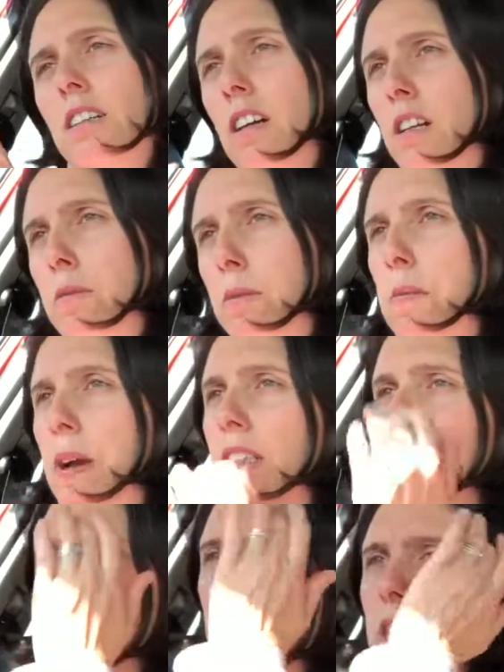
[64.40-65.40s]
and I'll be
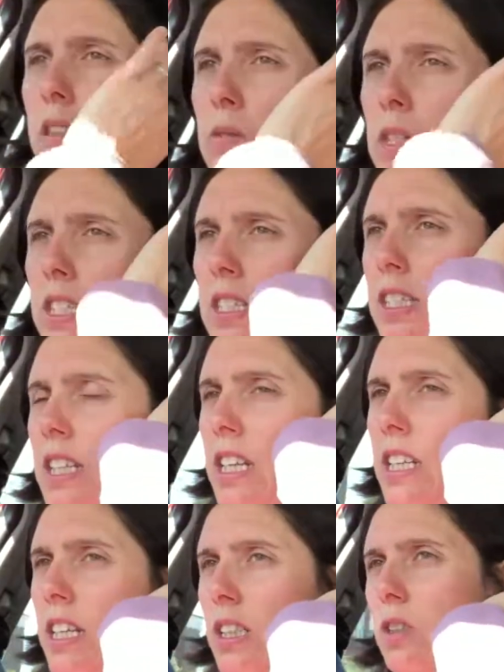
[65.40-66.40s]
back to weighing
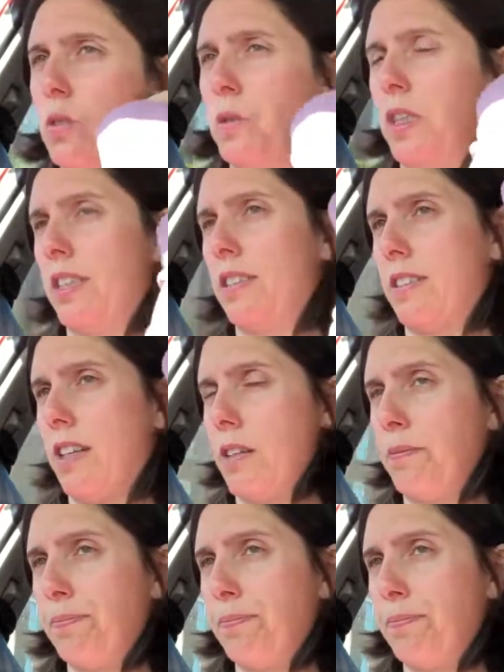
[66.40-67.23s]
Wednesday next week so